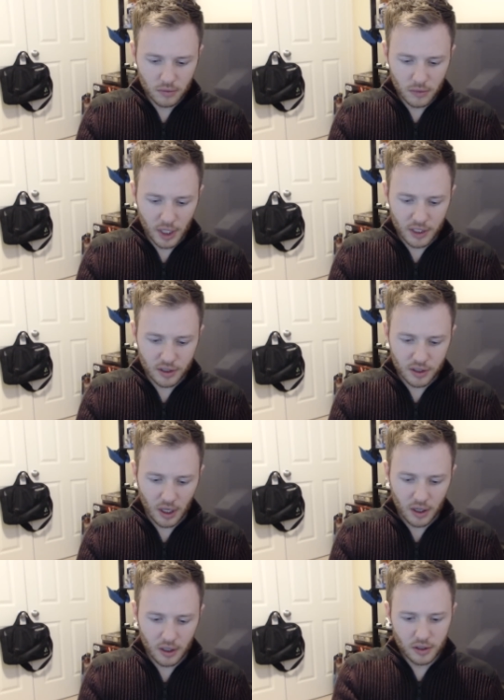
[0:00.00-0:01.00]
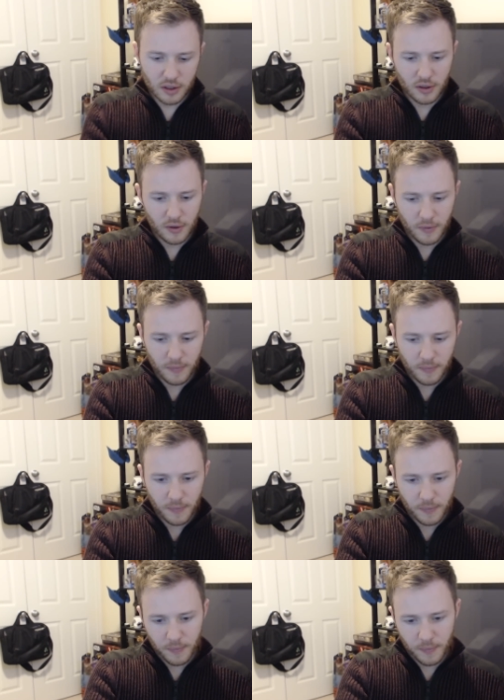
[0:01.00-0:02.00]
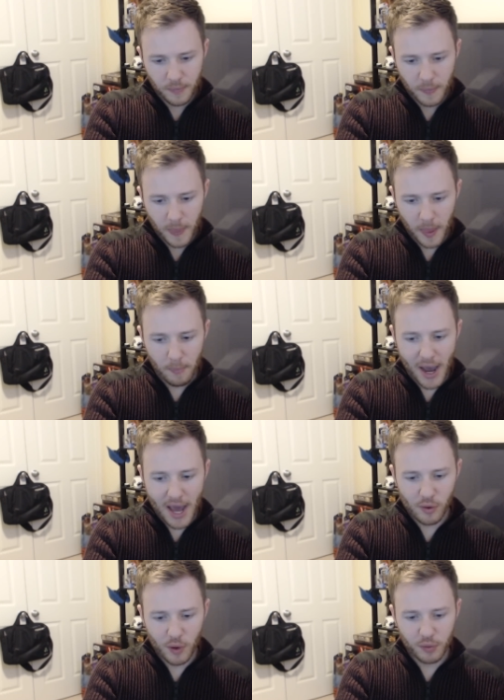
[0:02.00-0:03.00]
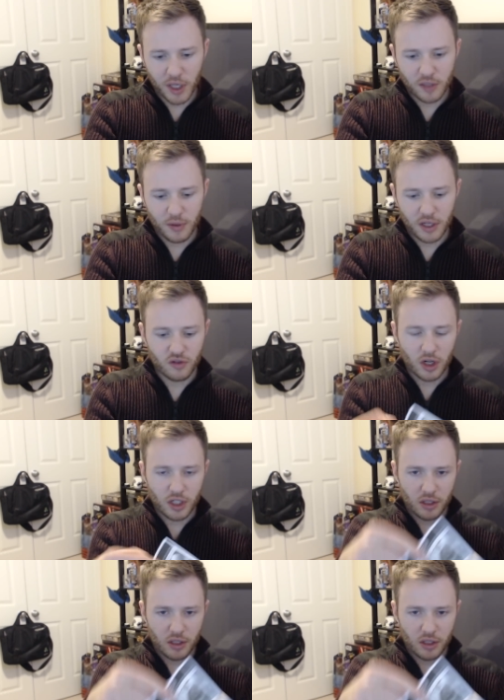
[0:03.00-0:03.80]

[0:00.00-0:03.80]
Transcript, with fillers: It says battery replacement instructions.